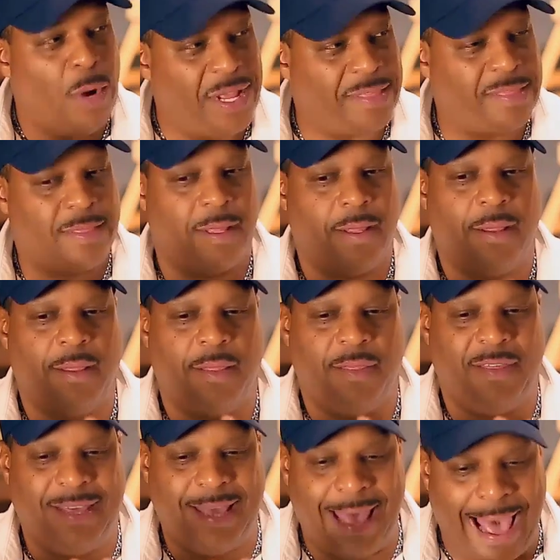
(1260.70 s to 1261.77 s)
with
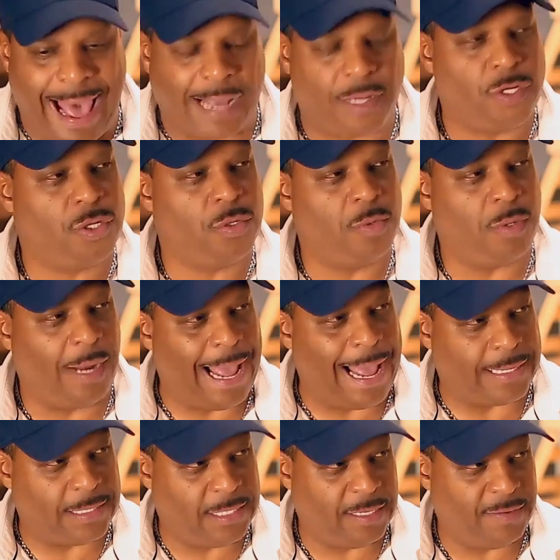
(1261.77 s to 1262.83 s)
the actual
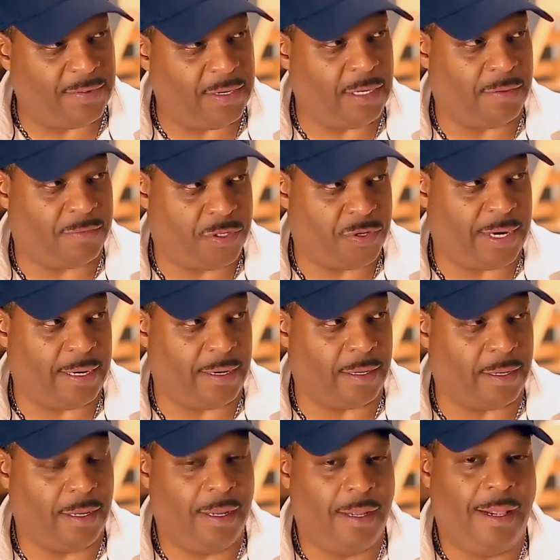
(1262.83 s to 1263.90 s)
activity of trading.
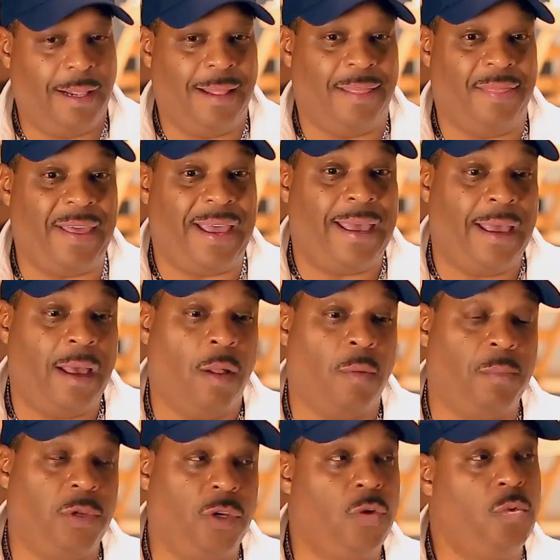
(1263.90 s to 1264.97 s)
They
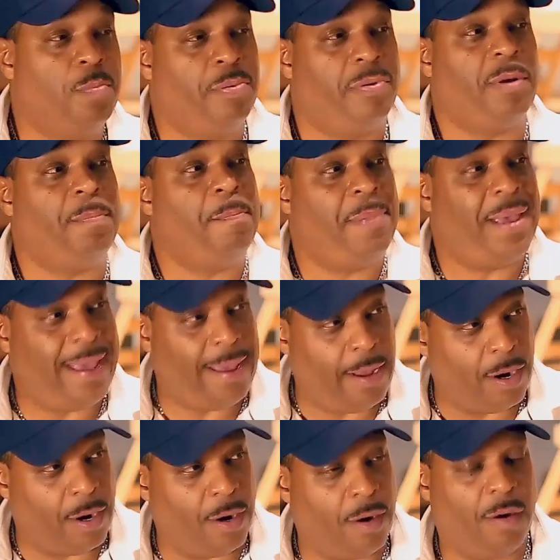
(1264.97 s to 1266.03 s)
help you
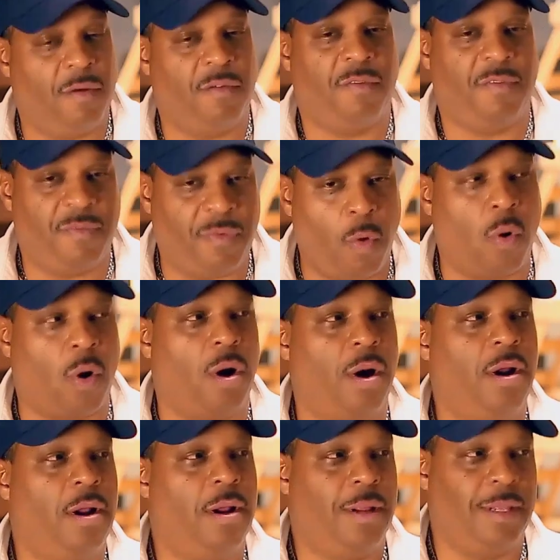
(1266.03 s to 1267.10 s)
prepare for
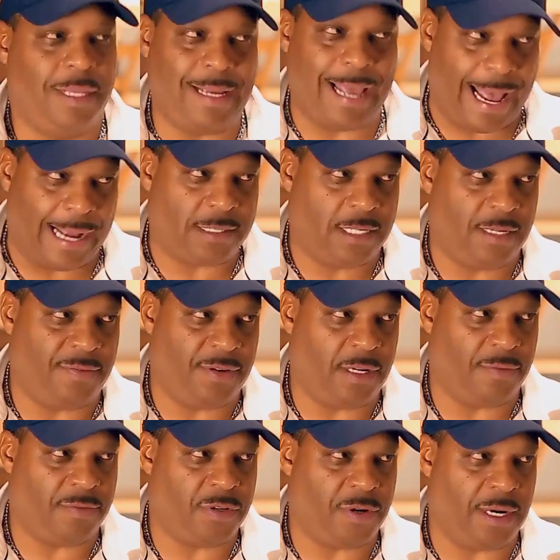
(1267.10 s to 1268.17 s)
the
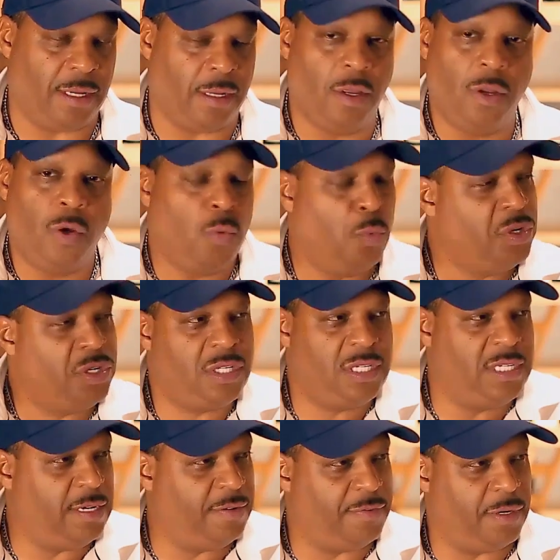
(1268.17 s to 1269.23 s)
activity of trading, which
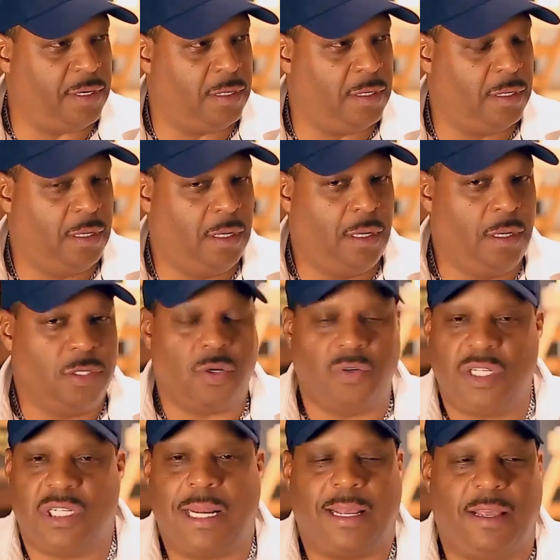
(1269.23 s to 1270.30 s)
is different. So
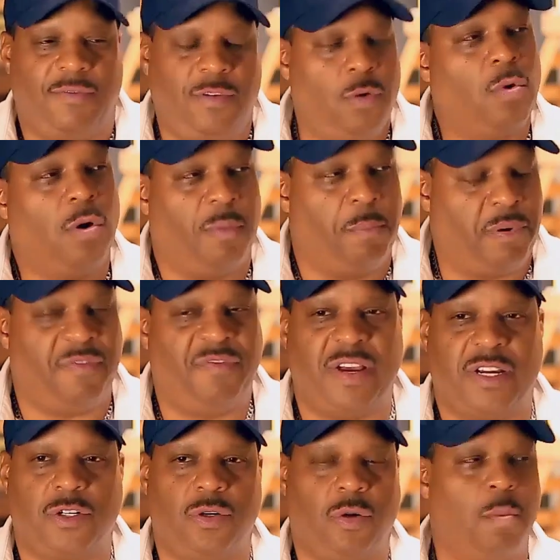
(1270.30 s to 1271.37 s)
just like if you were a
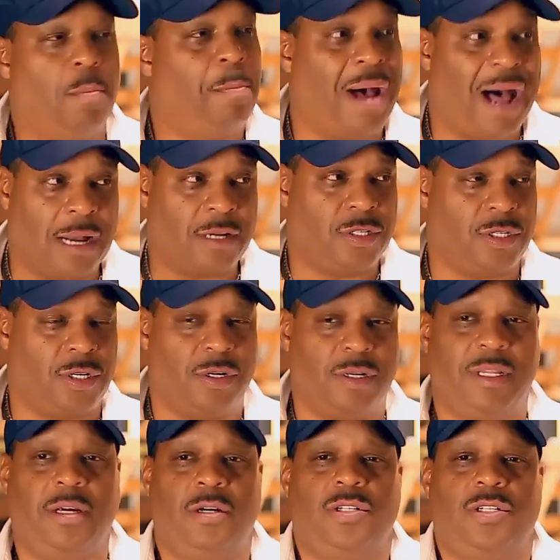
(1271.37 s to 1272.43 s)
professional boxer,
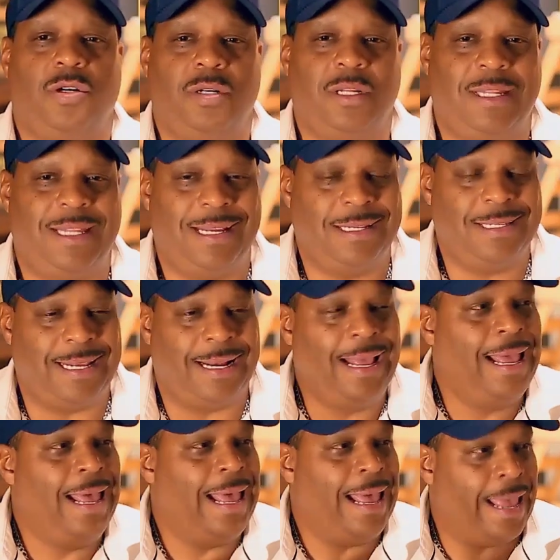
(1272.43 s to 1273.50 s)
there are certain things that
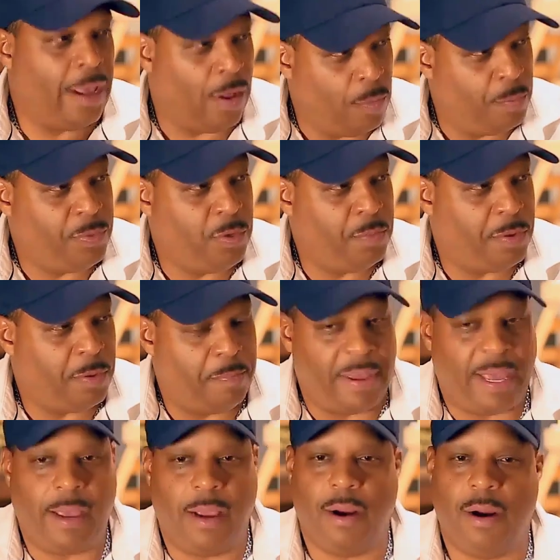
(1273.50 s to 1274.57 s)
help you
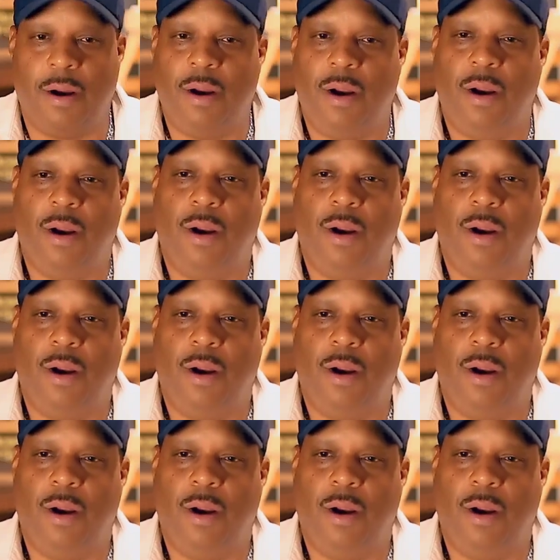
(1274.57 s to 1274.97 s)
prepare.